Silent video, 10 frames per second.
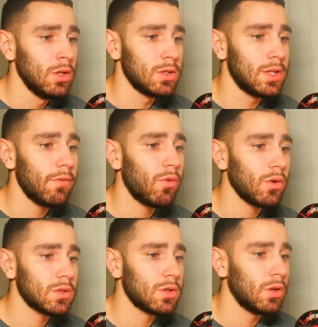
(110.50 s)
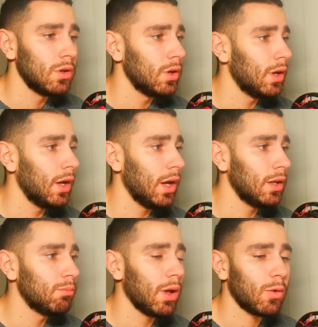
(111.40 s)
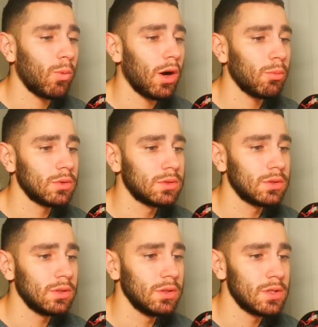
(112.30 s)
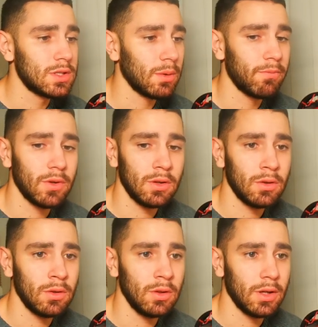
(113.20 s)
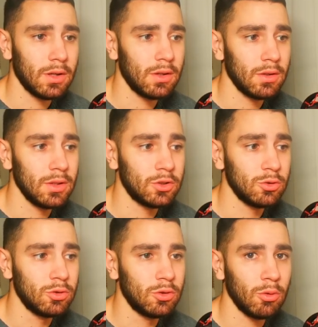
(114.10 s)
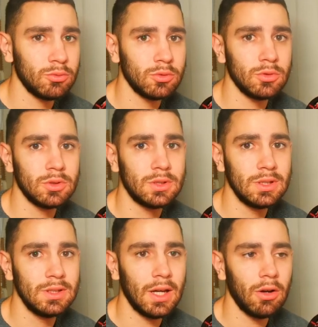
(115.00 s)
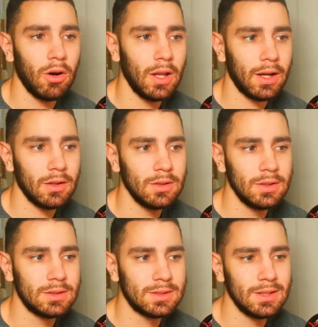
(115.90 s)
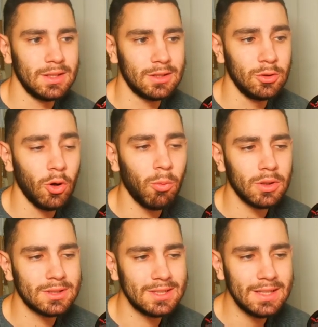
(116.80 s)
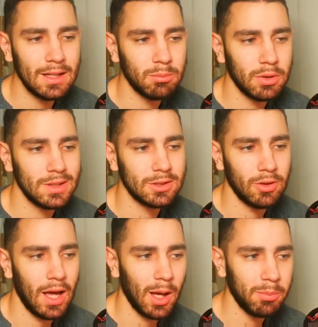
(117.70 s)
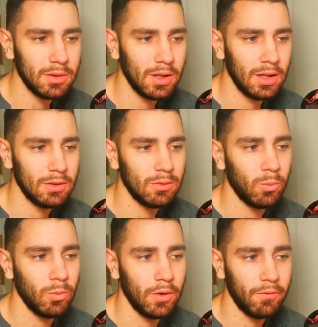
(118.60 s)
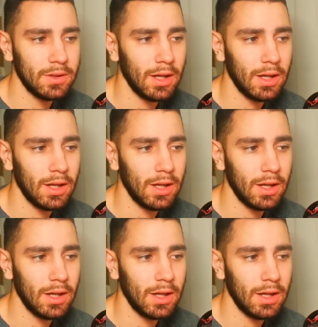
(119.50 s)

Zephyros and Black Warwind is something like that you don't see, that like you don't want to see that, but it's gonna happen, and if it